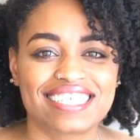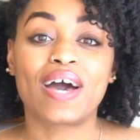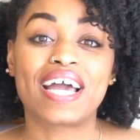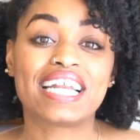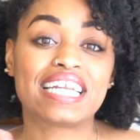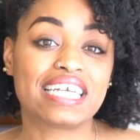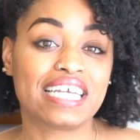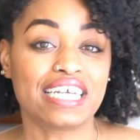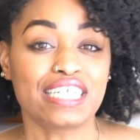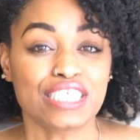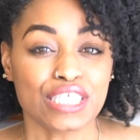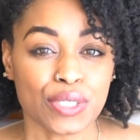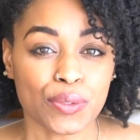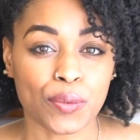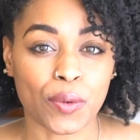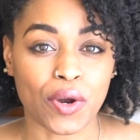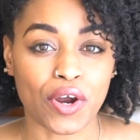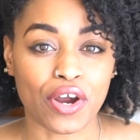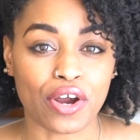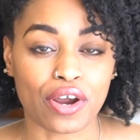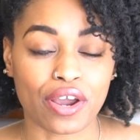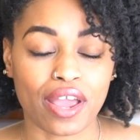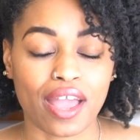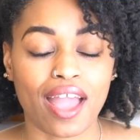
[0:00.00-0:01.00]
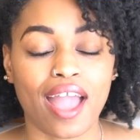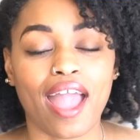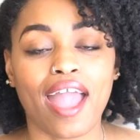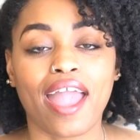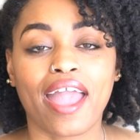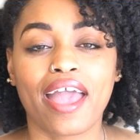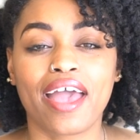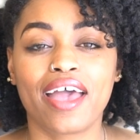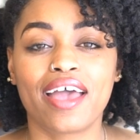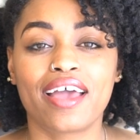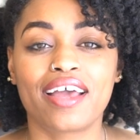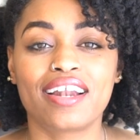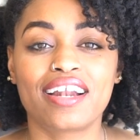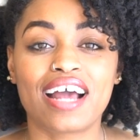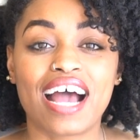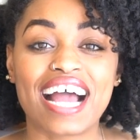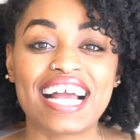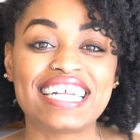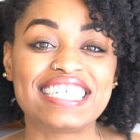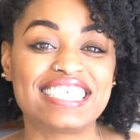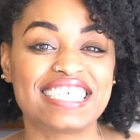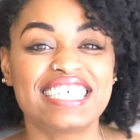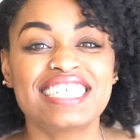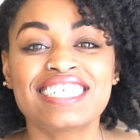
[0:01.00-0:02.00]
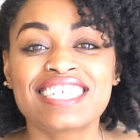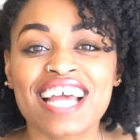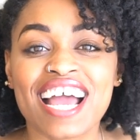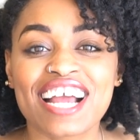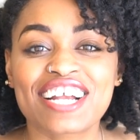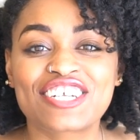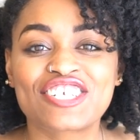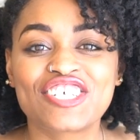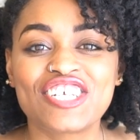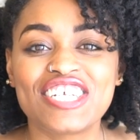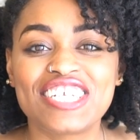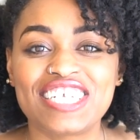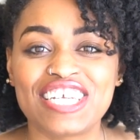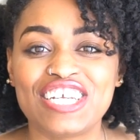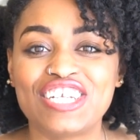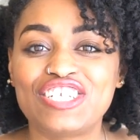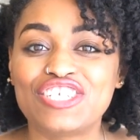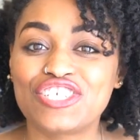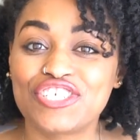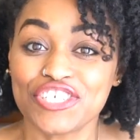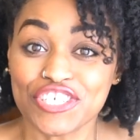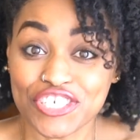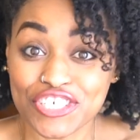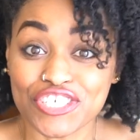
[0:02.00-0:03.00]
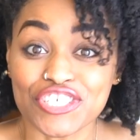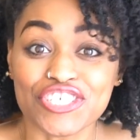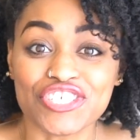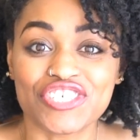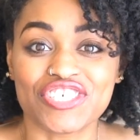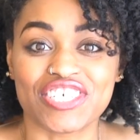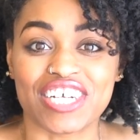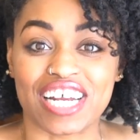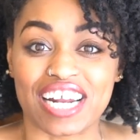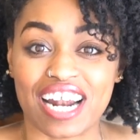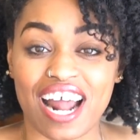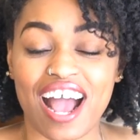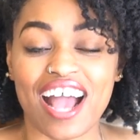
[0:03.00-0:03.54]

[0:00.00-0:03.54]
So I get to work, and I didn't actually teach children.